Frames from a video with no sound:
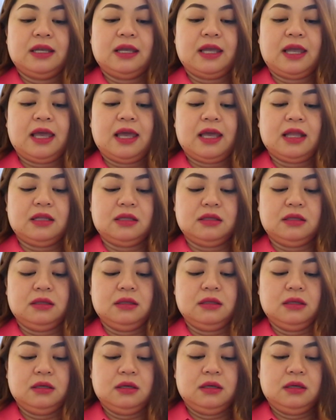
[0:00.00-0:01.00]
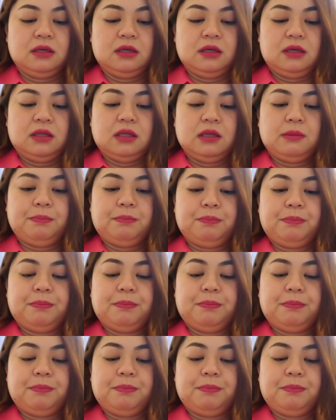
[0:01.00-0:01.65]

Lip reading: and the